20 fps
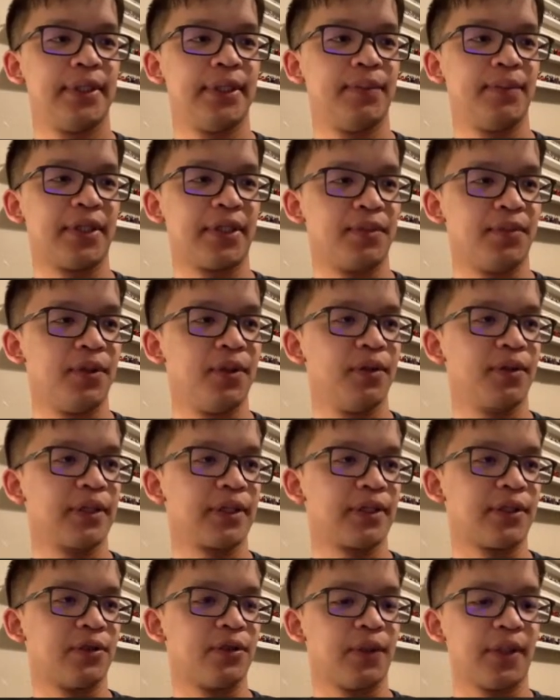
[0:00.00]
My computer's
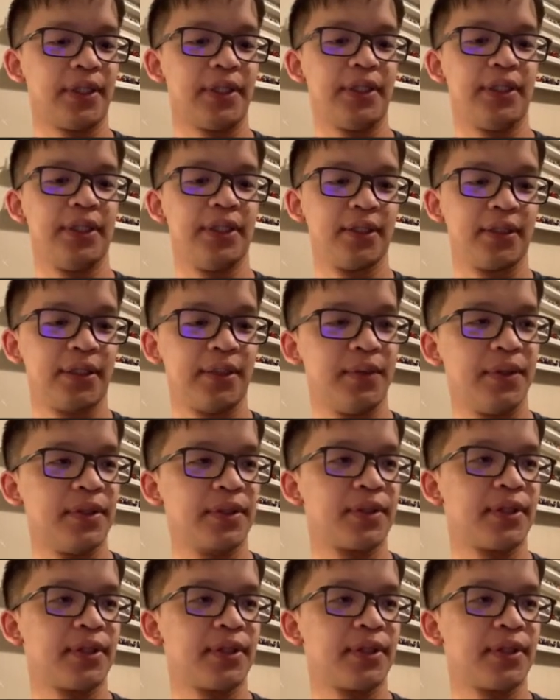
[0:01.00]
actually right here. Give me a